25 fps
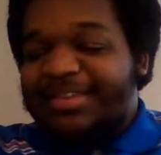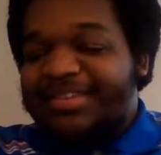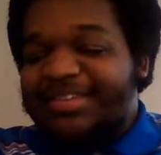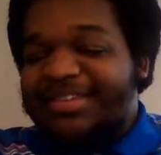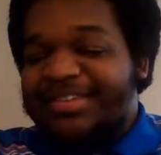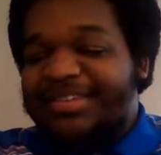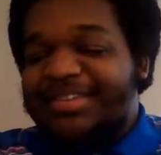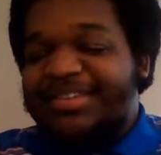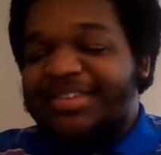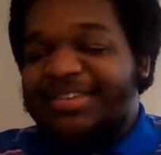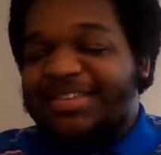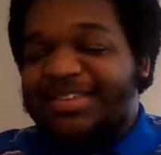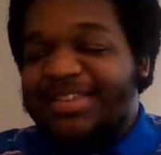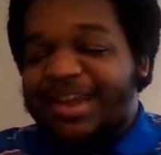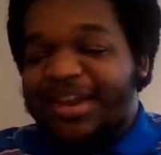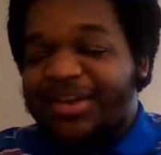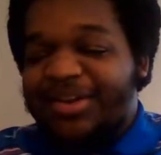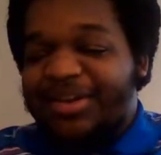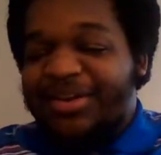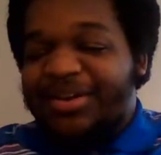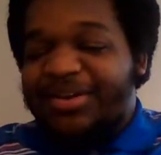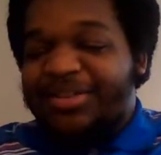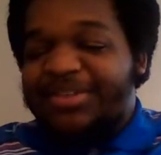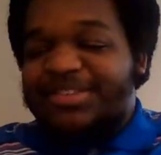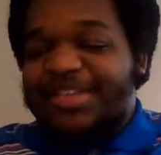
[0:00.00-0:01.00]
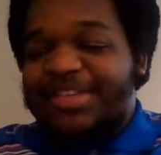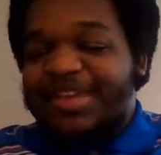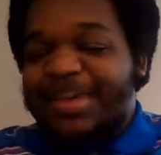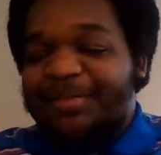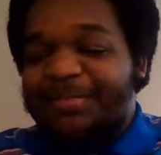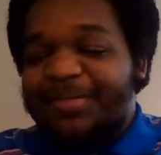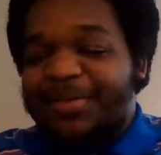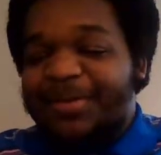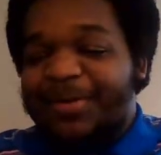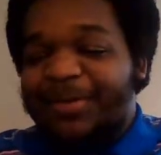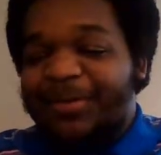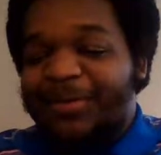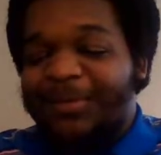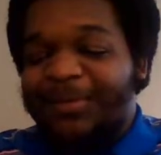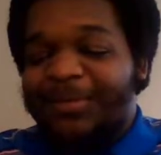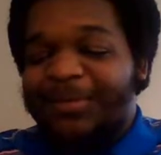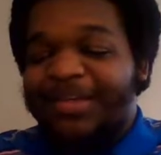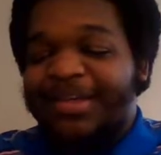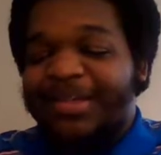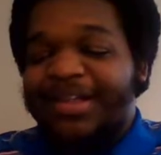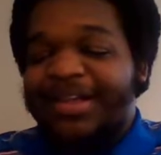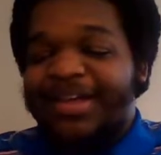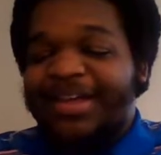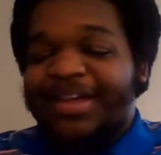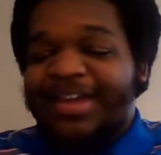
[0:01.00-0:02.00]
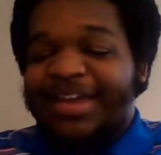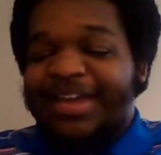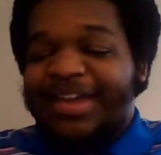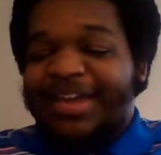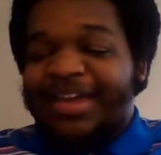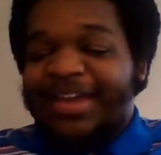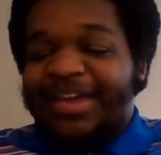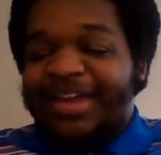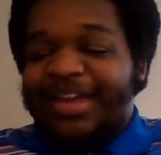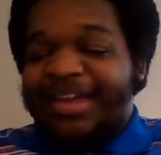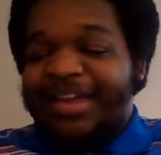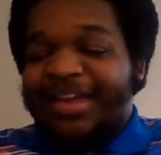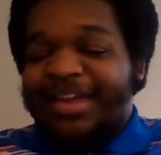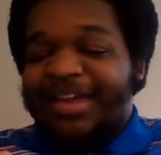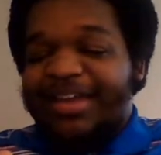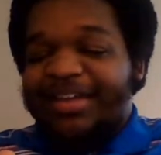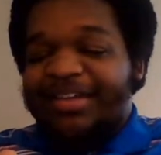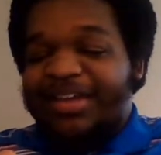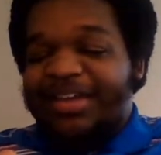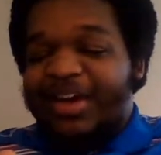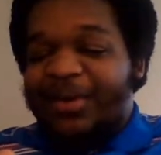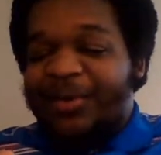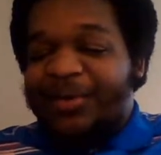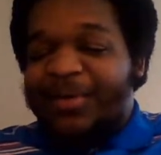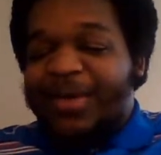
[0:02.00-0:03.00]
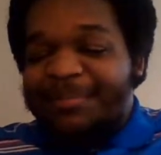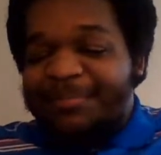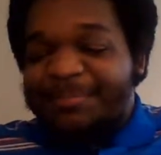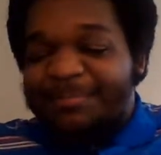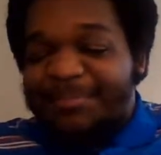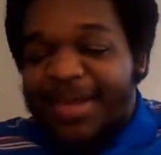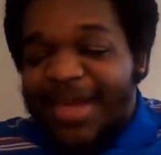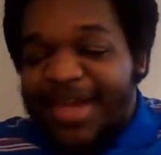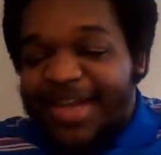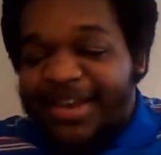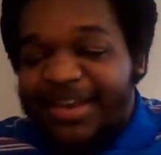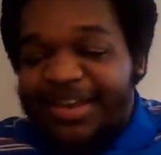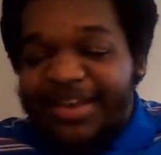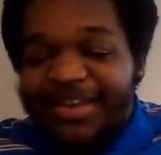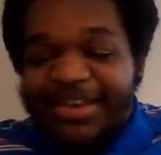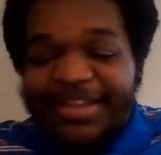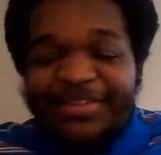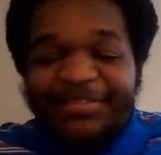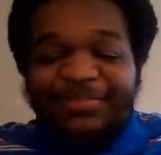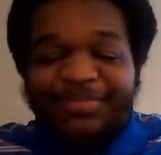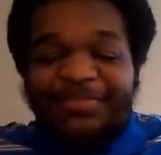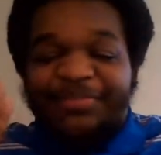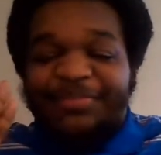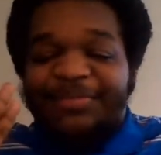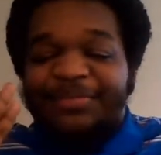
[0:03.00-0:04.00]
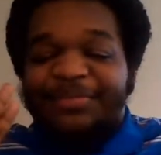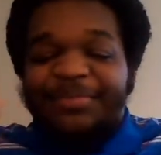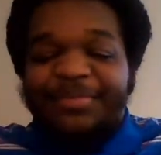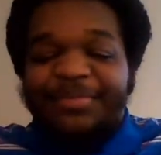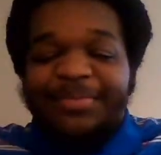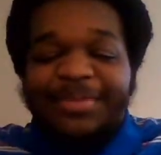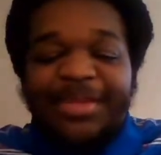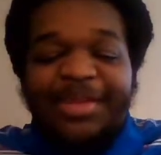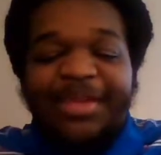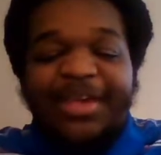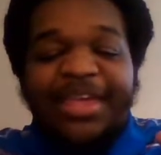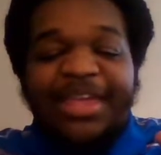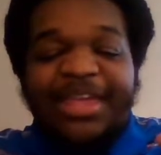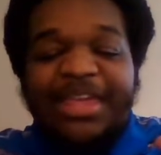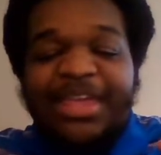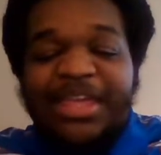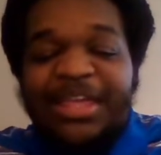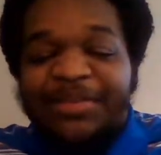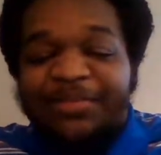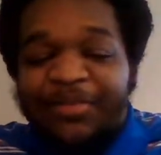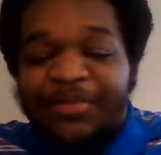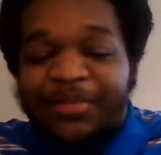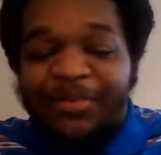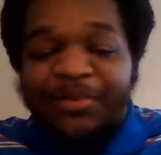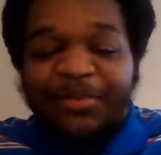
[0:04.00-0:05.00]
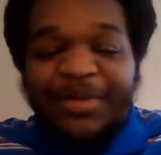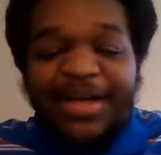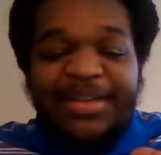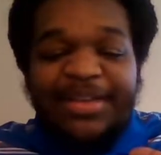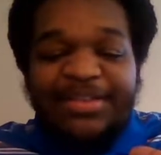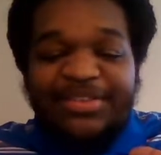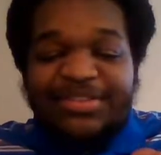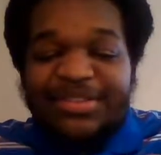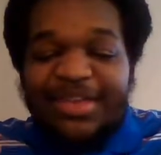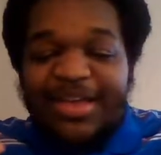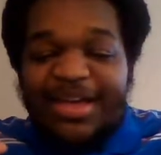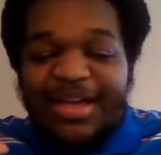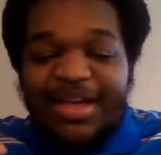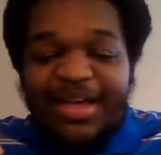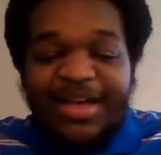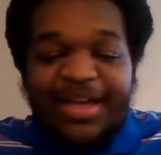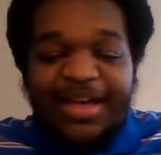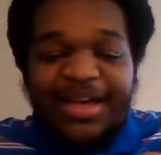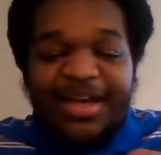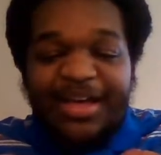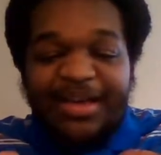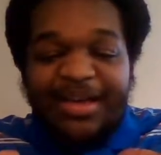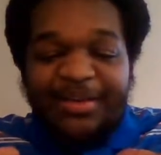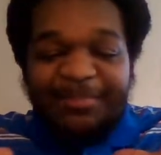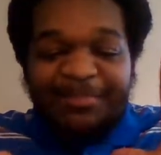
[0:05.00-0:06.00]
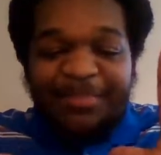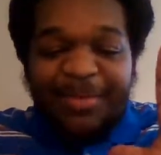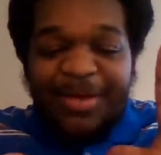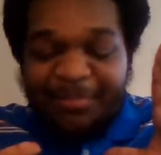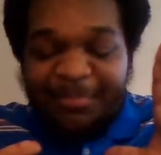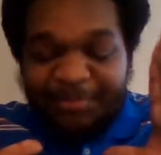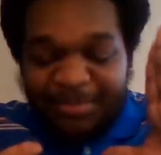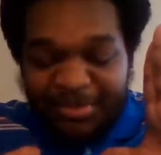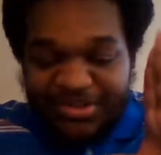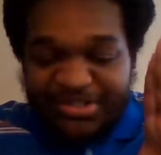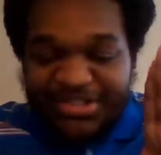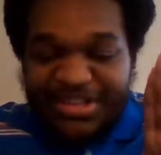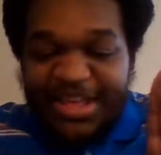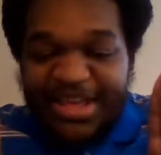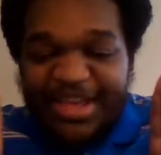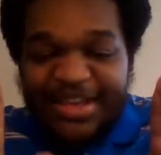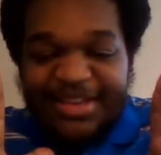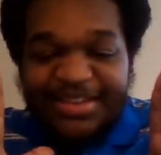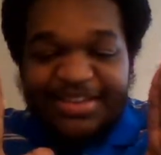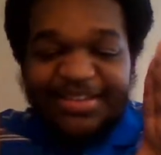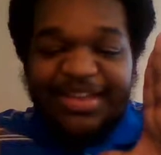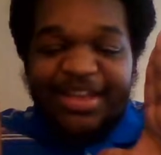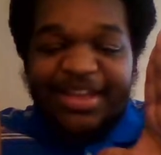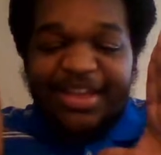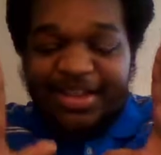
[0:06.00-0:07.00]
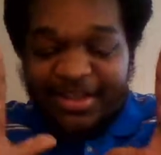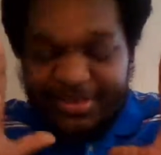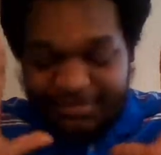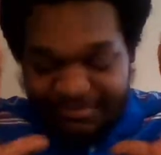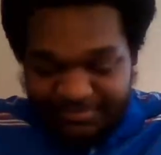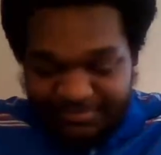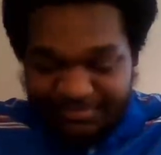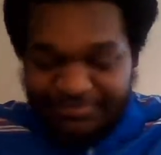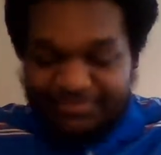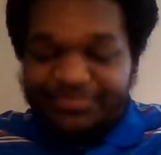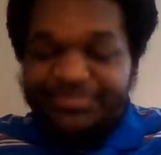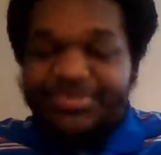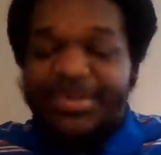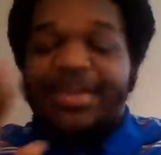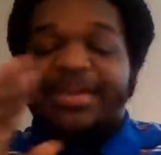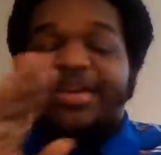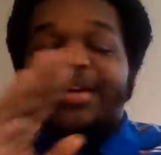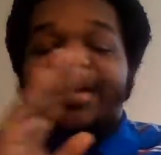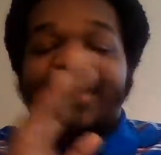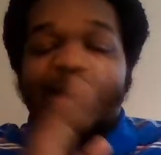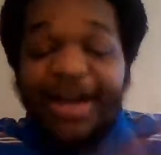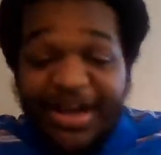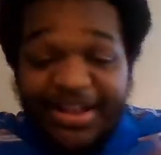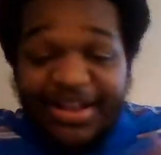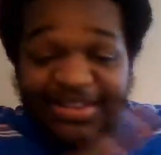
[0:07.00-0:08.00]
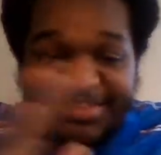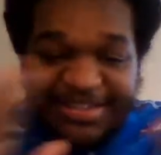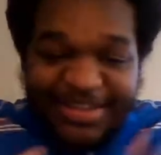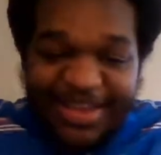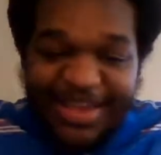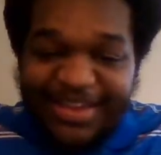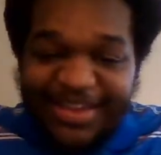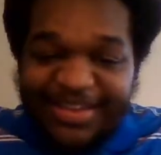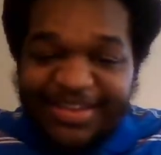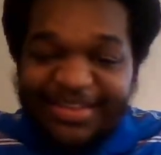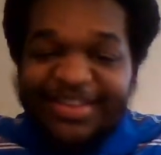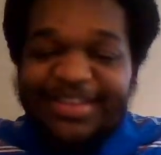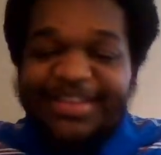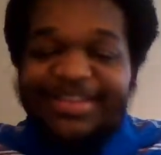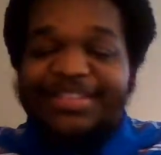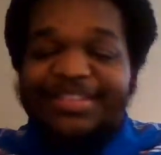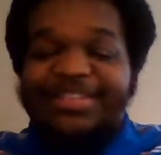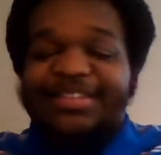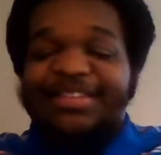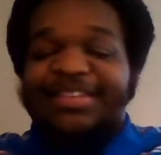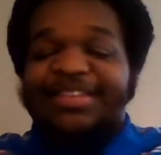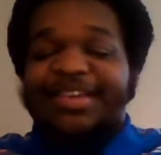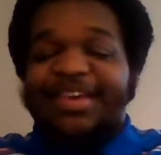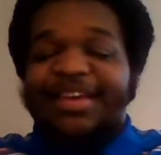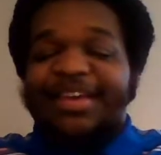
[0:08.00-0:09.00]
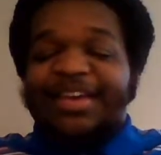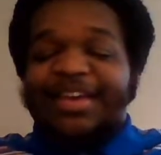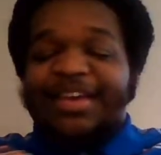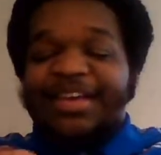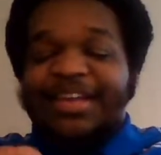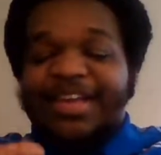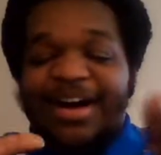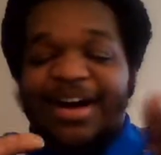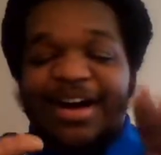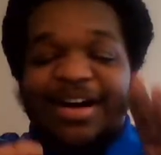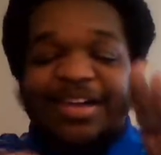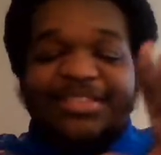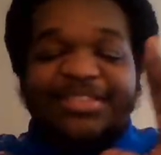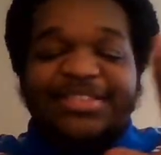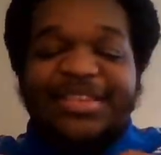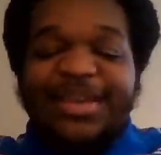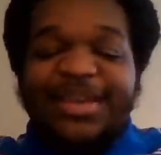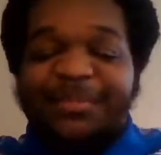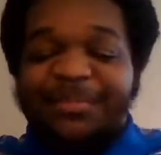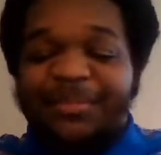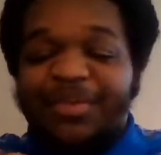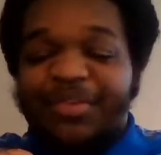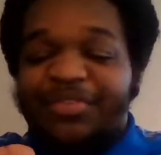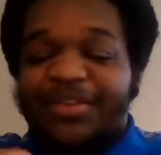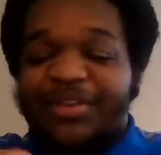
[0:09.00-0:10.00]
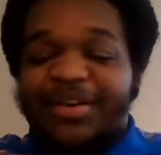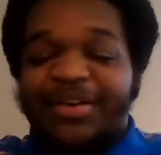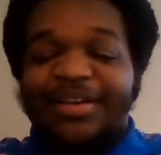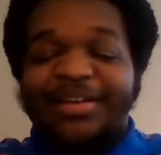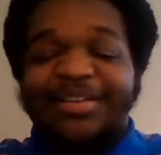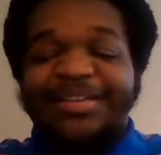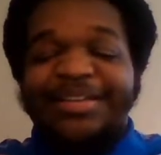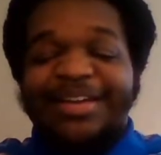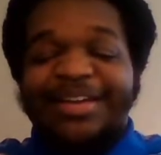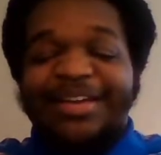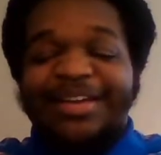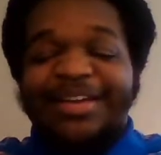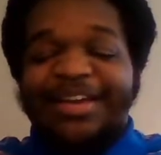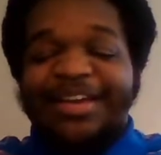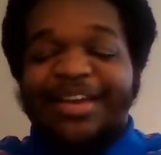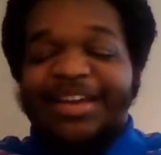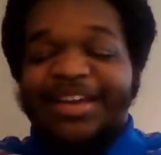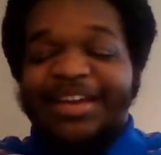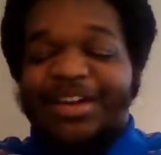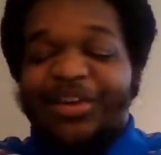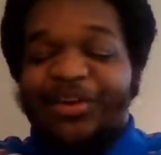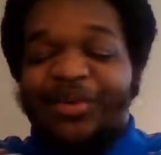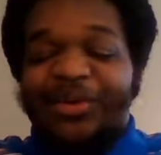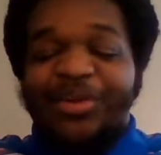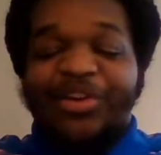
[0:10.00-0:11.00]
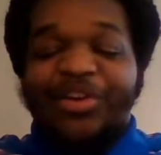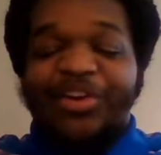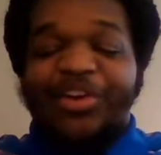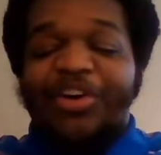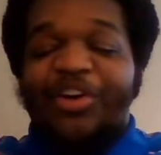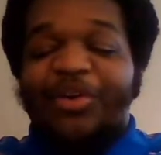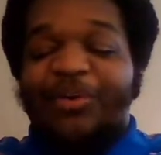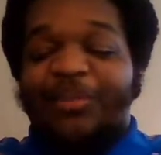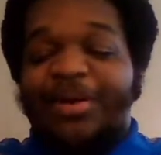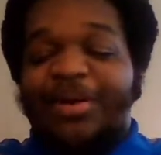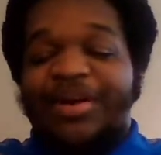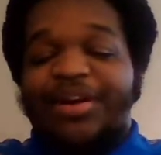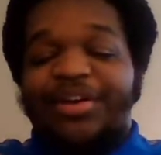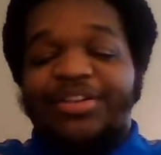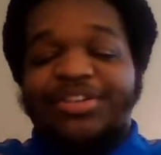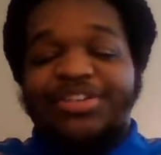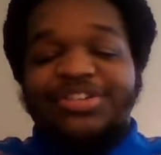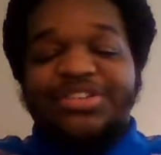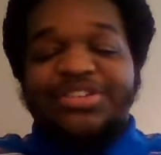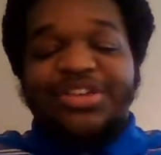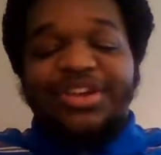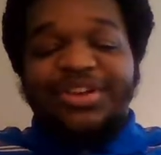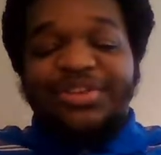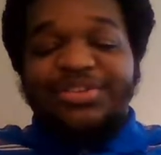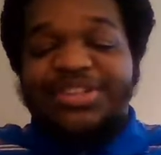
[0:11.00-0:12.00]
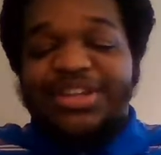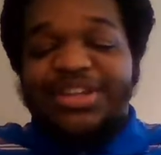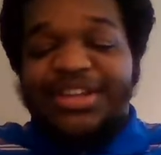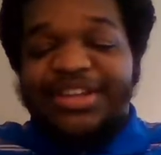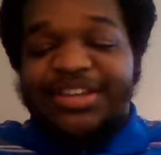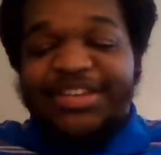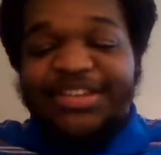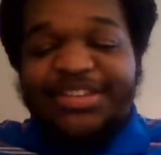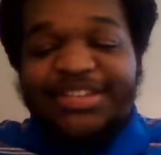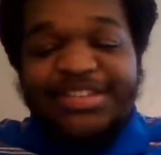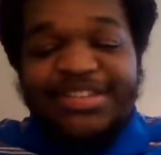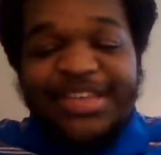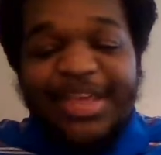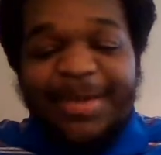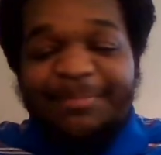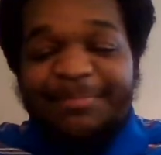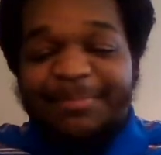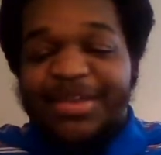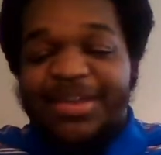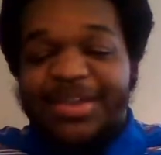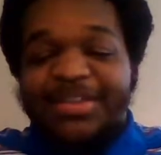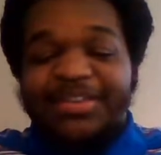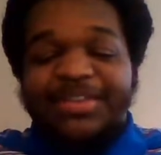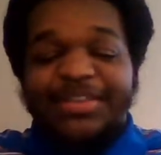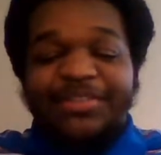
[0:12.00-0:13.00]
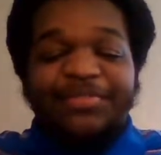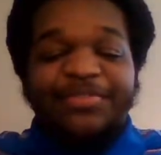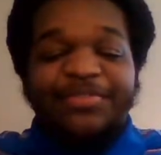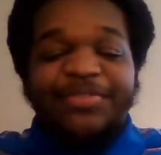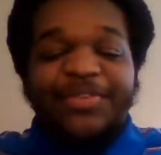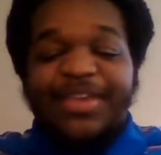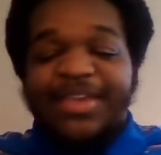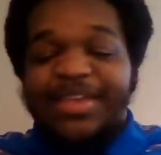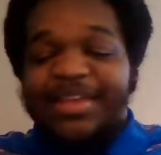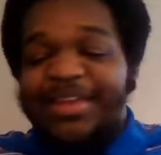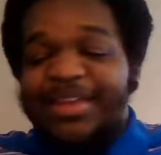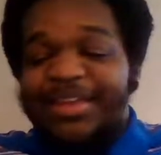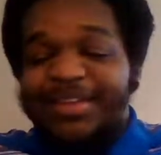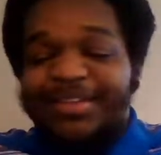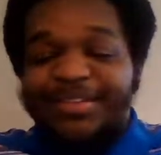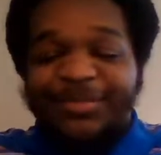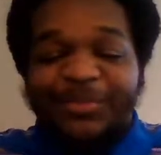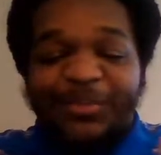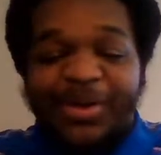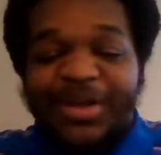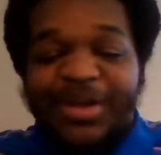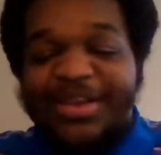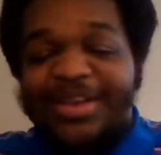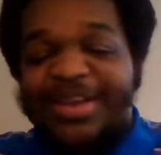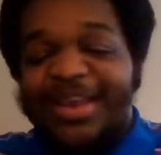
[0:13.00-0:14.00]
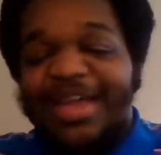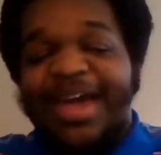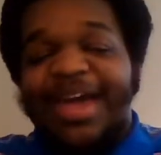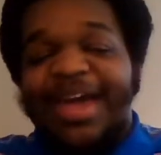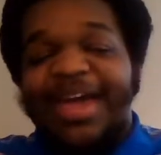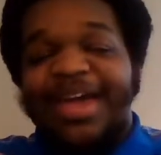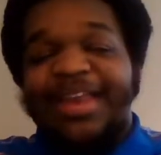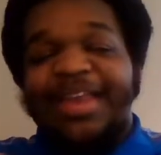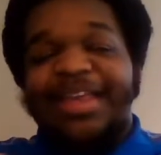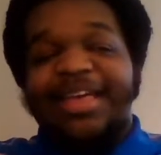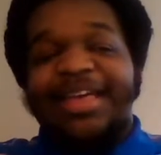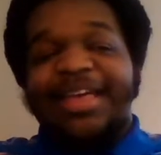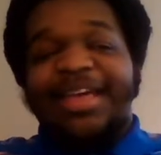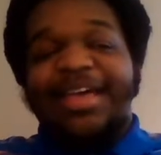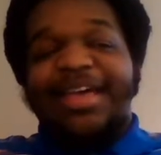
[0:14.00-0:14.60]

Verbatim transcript: stereotypical, you know, competitive, evil protagonist concept with her, going on where, you know, she can accept being defeated and whatnot.